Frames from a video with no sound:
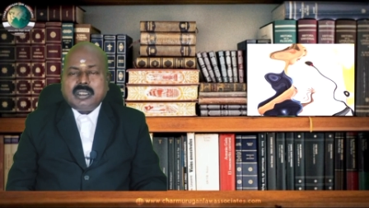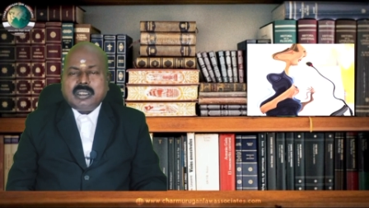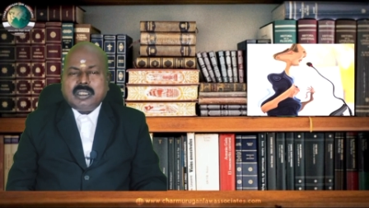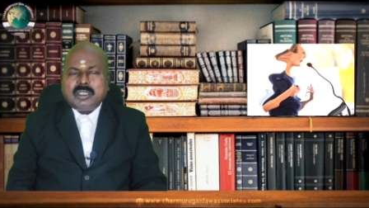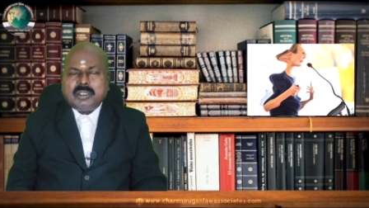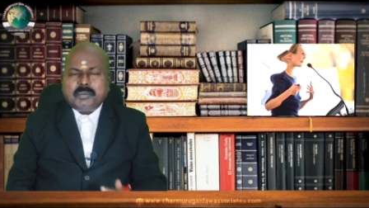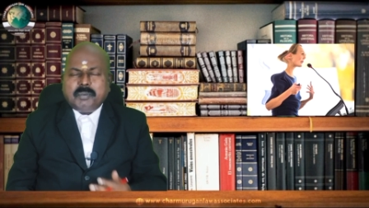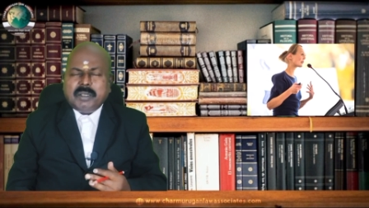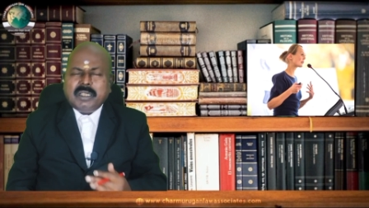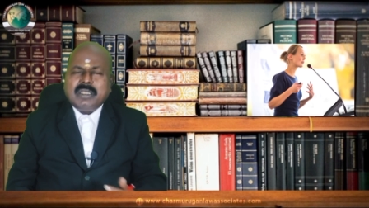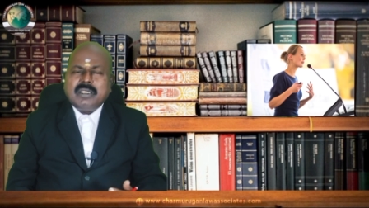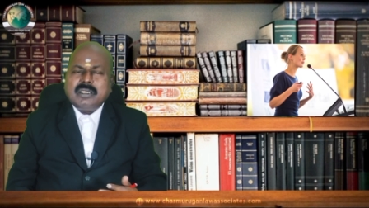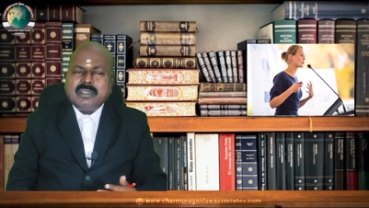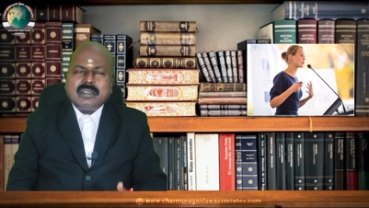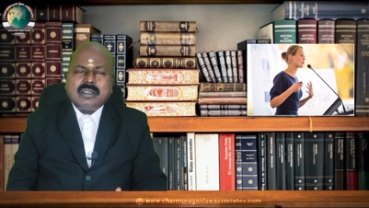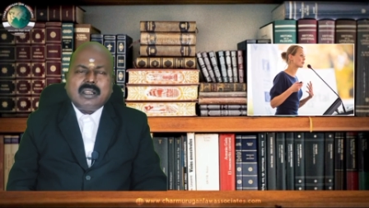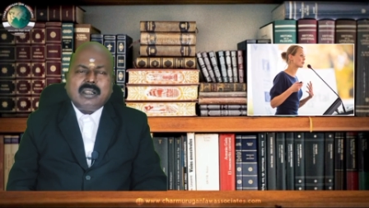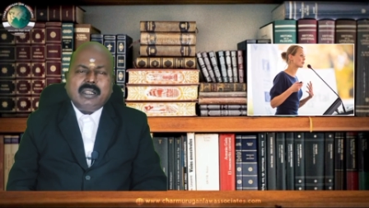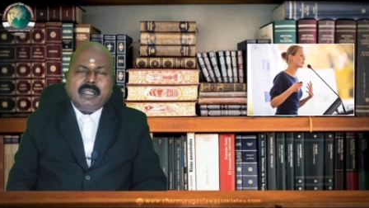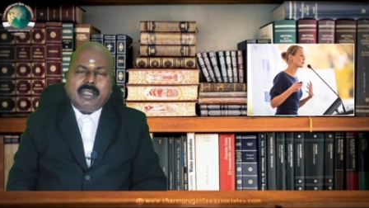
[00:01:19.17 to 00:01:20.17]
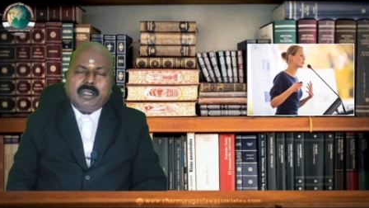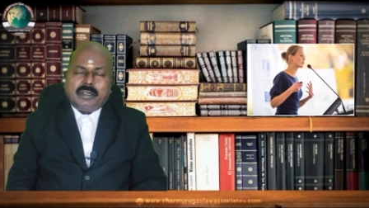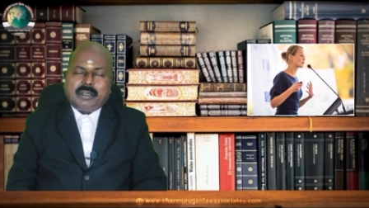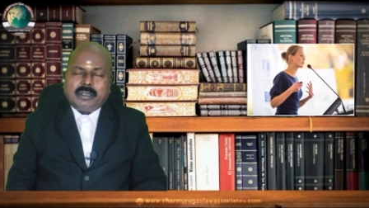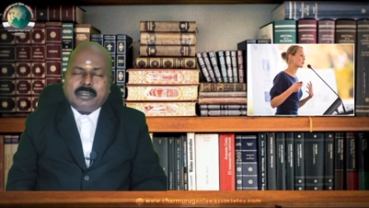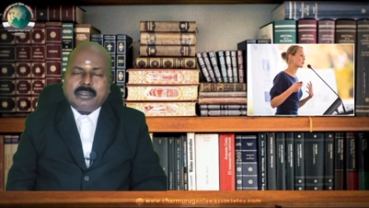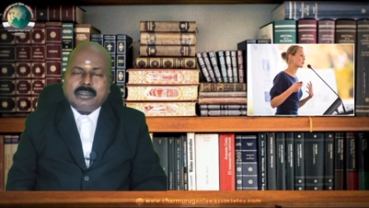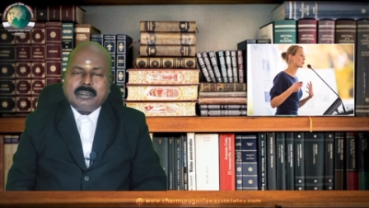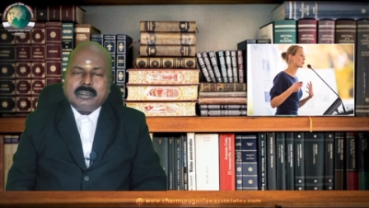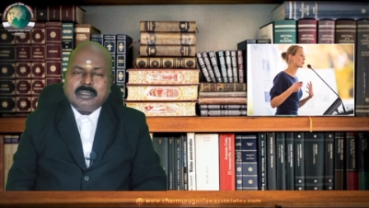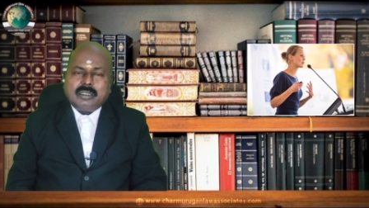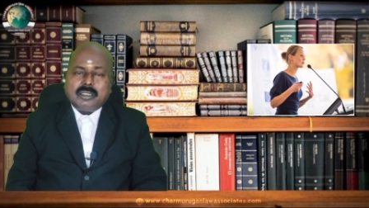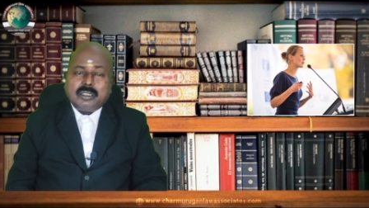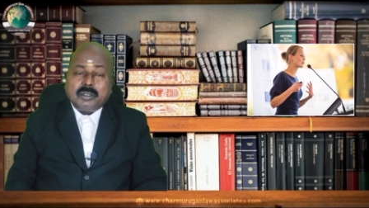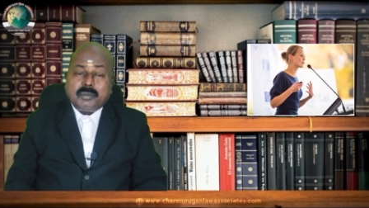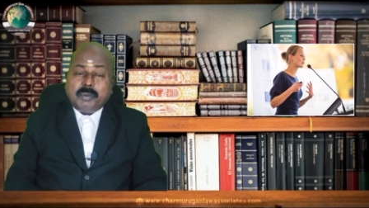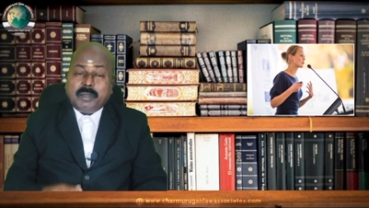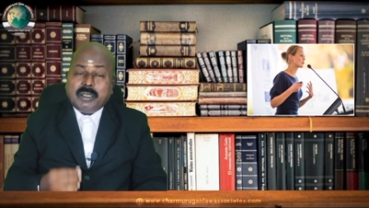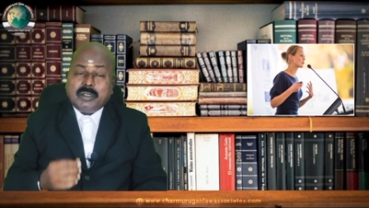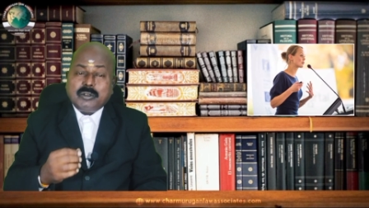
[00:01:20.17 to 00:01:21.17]
The speech is clear, the
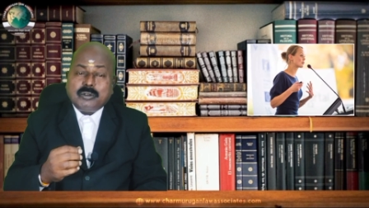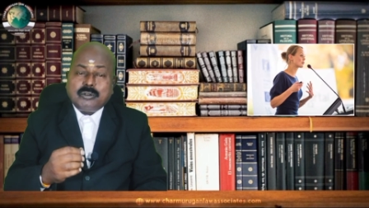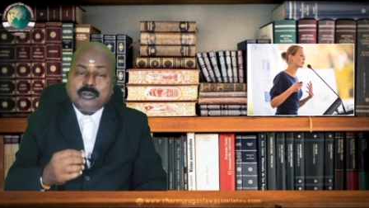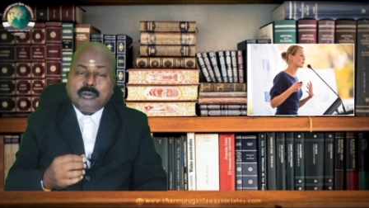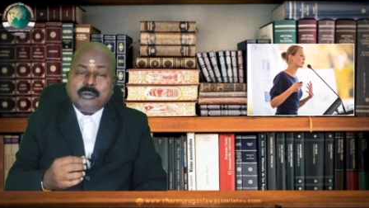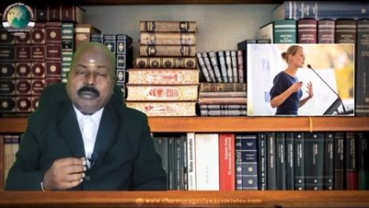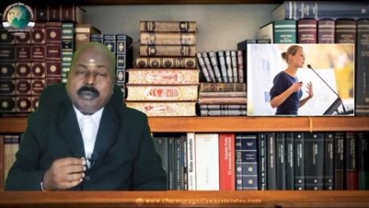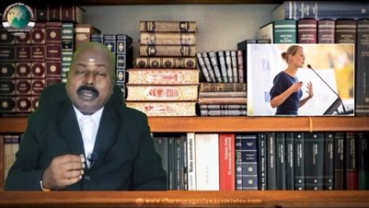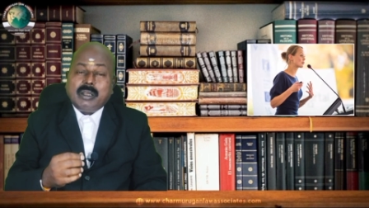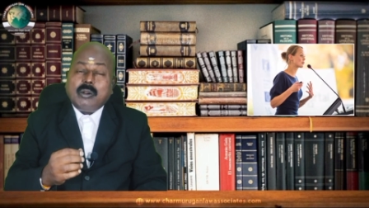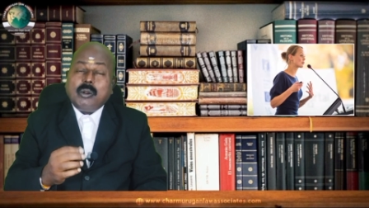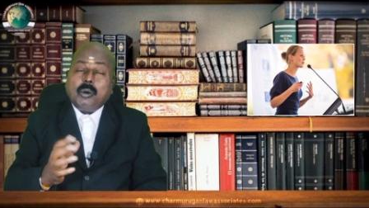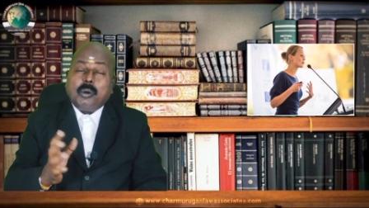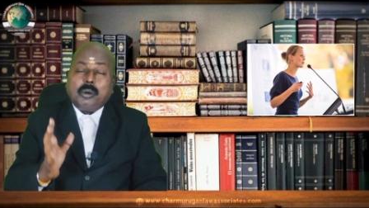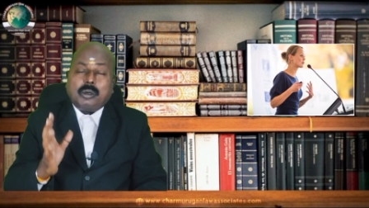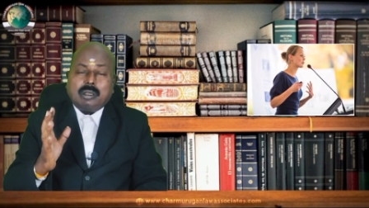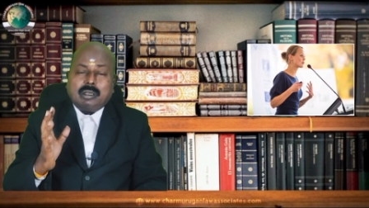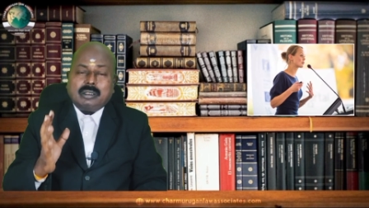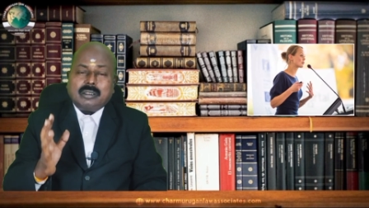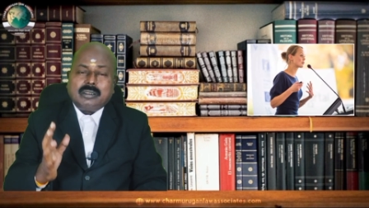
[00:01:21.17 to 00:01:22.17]
speech should be gold,